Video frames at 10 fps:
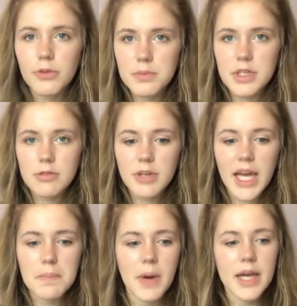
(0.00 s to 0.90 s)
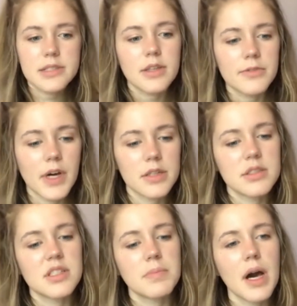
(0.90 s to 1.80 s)
for me, when I buy stuff
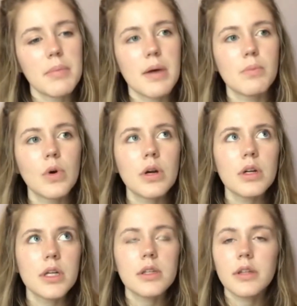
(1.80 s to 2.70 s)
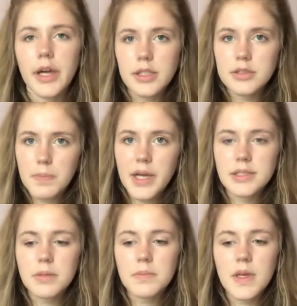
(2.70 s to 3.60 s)
on Depop, I'm more inclined to
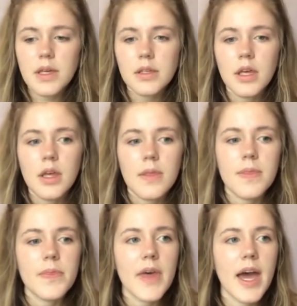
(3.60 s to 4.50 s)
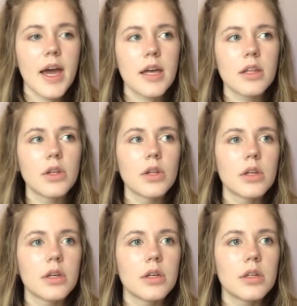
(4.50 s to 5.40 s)
buy something that
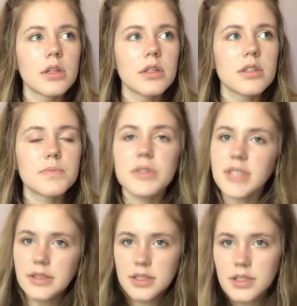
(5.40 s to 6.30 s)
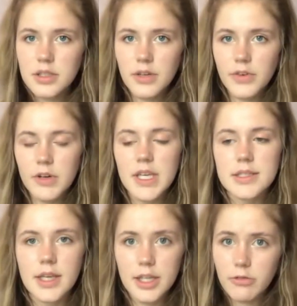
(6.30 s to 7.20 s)
is presented in a very
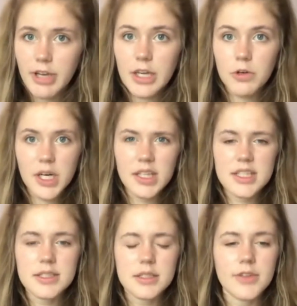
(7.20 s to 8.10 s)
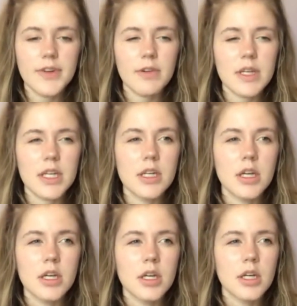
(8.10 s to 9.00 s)
aesthetic way, or at least in a
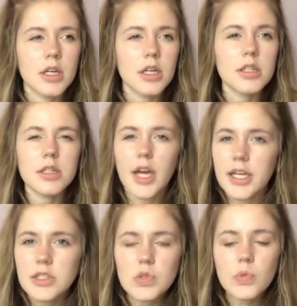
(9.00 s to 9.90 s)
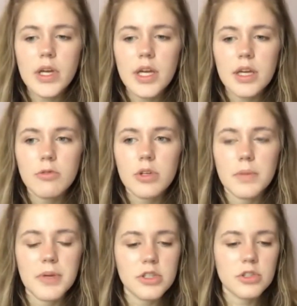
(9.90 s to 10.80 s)
very nice way,
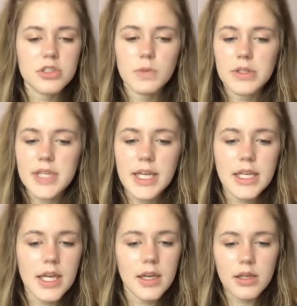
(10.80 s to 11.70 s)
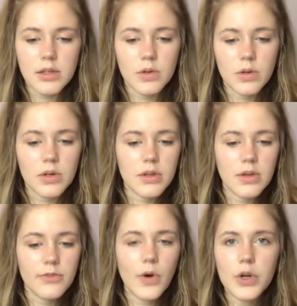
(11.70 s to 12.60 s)
where the picture is well taken or
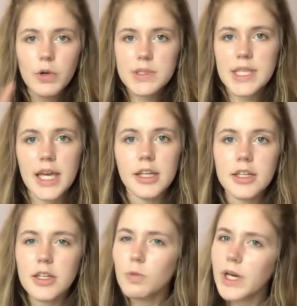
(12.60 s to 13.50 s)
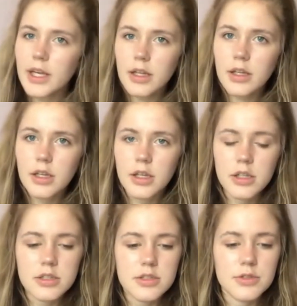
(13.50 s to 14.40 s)
the photo is edited well
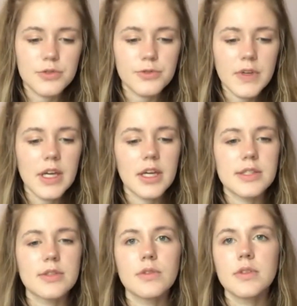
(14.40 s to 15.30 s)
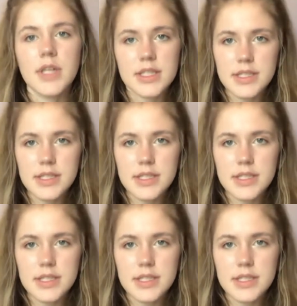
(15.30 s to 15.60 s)
to fit a certain